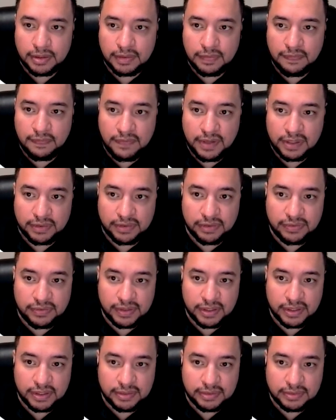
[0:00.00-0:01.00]

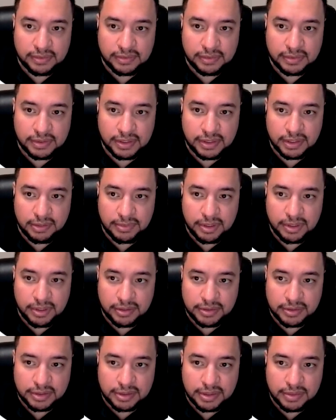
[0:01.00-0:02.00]
verify the email
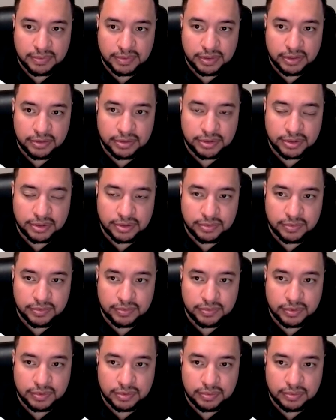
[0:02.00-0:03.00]
address that we use to
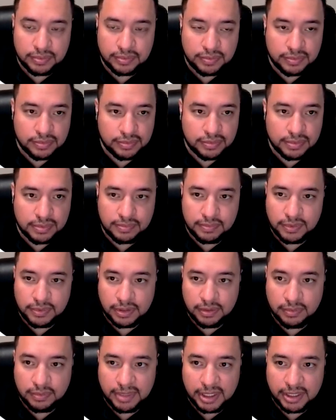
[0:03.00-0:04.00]

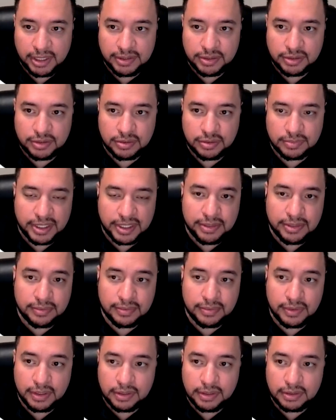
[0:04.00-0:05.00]
buy this domain.
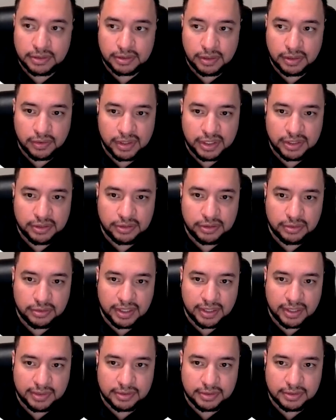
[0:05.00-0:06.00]
So I'll go ahead and do
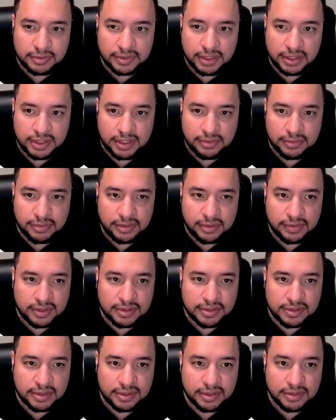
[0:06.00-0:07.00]
that so we can get rid of
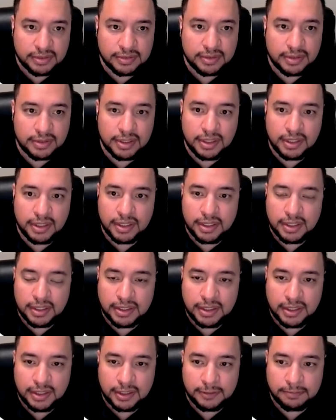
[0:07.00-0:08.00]
this thing,
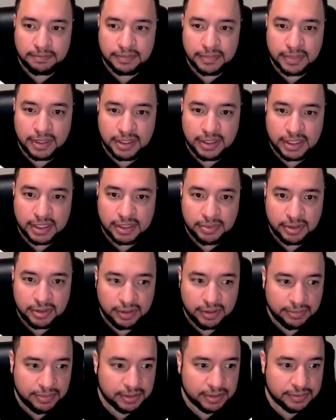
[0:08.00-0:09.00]
and then I'll be
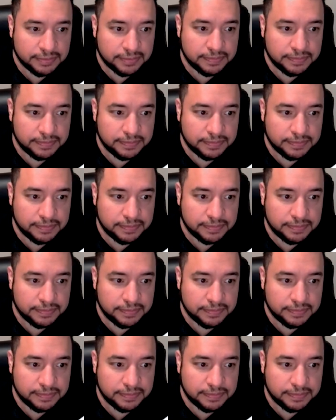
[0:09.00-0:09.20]
right back.